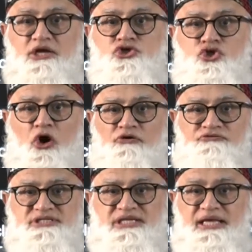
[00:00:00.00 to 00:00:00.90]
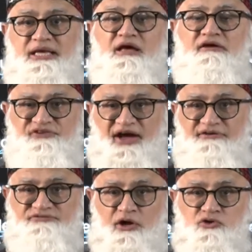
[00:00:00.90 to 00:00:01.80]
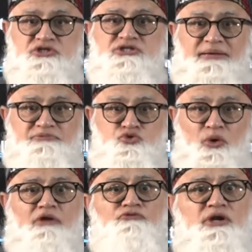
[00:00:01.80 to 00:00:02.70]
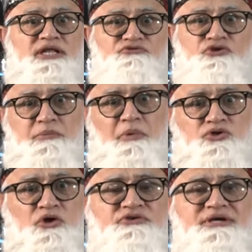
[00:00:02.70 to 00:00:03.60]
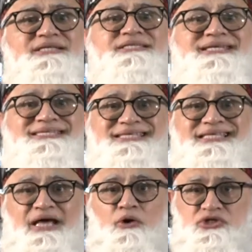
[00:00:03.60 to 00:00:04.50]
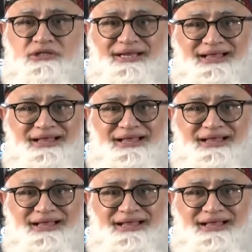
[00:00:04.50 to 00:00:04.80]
so obviously 5,000 times 12 will give you an amount of 60,000.